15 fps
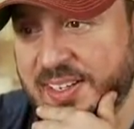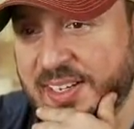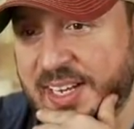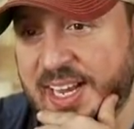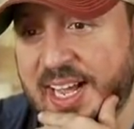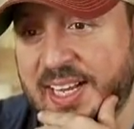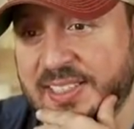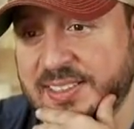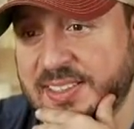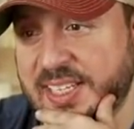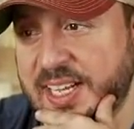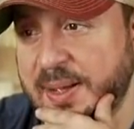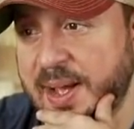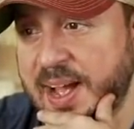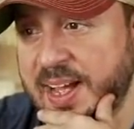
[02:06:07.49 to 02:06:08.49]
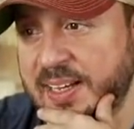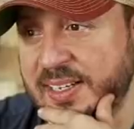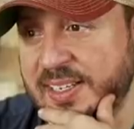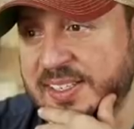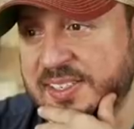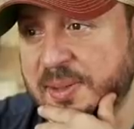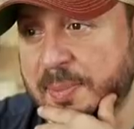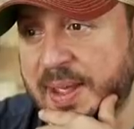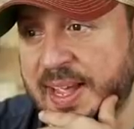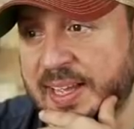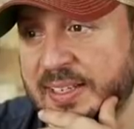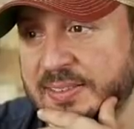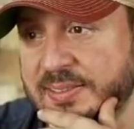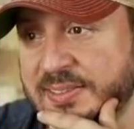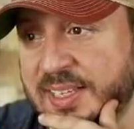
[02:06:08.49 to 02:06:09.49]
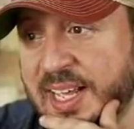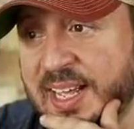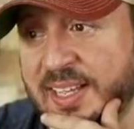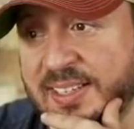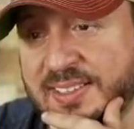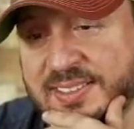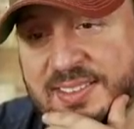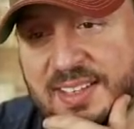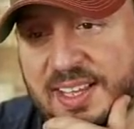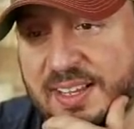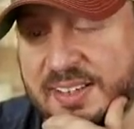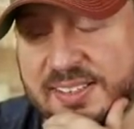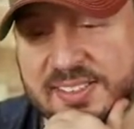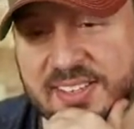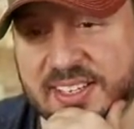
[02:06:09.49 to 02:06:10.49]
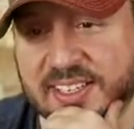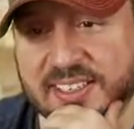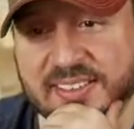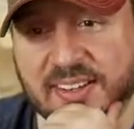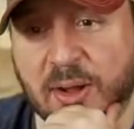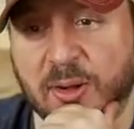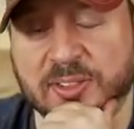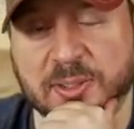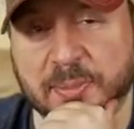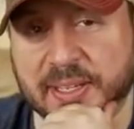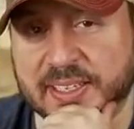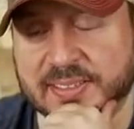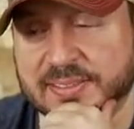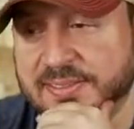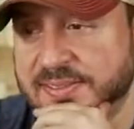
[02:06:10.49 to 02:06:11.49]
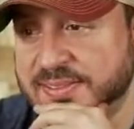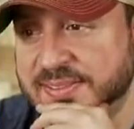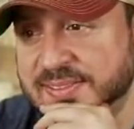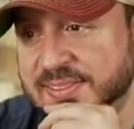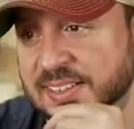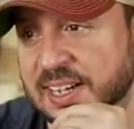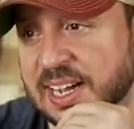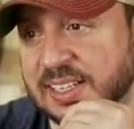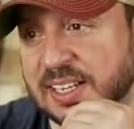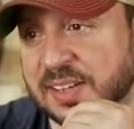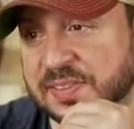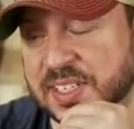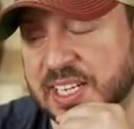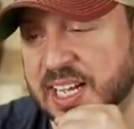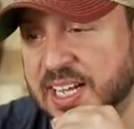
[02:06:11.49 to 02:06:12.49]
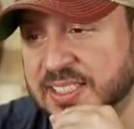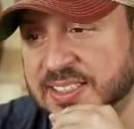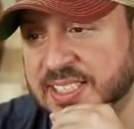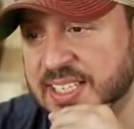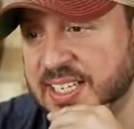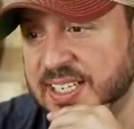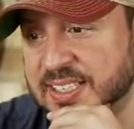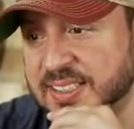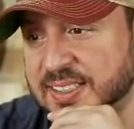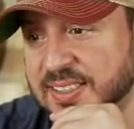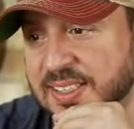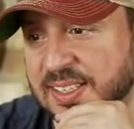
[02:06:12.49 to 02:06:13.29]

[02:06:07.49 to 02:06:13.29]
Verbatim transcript: Neon Deion is the man. Yeah, he's the ultimate. I love Neon Deion.